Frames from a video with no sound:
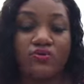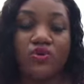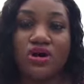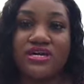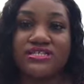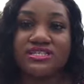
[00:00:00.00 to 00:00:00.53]

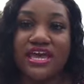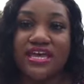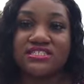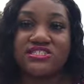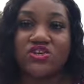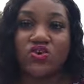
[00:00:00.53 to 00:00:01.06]
was
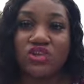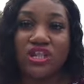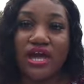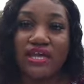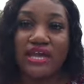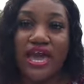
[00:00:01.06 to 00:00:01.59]
a
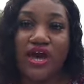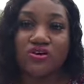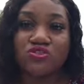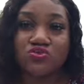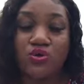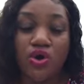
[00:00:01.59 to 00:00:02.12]
silk-like
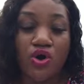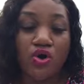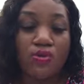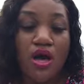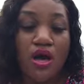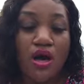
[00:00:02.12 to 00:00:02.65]
house
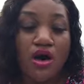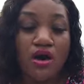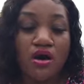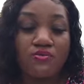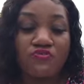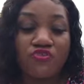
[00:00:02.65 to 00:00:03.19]
robe
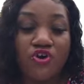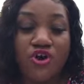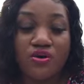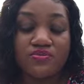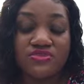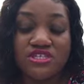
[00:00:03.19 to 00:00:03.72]

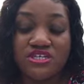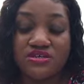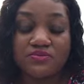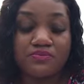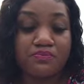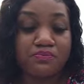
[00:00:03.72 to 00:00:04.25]
from
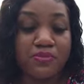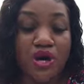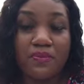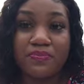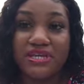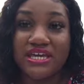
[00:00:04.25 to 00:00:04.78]
the
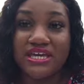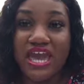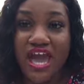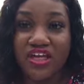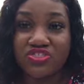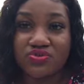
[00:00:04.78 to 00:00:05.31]
company
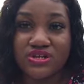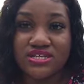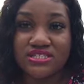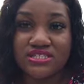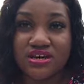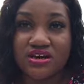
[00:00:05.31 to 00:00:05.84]
Catherine's.